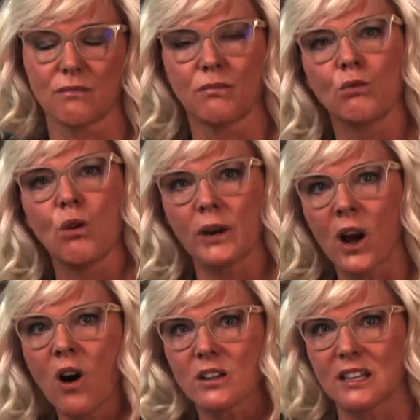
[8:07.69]
but what we
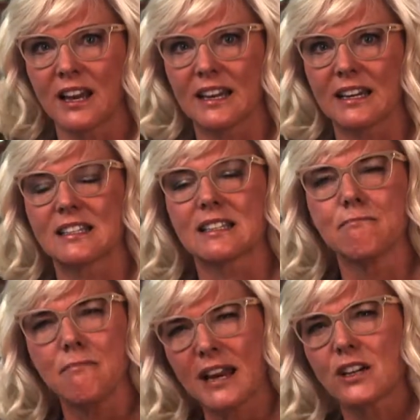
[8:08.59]
are saying is
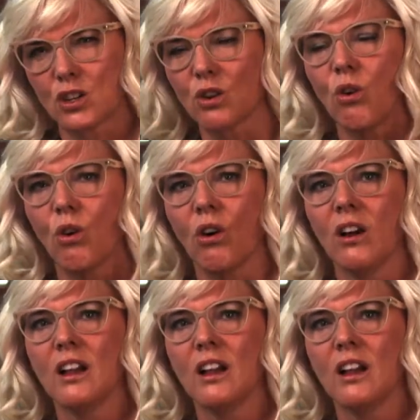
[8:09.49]
make sure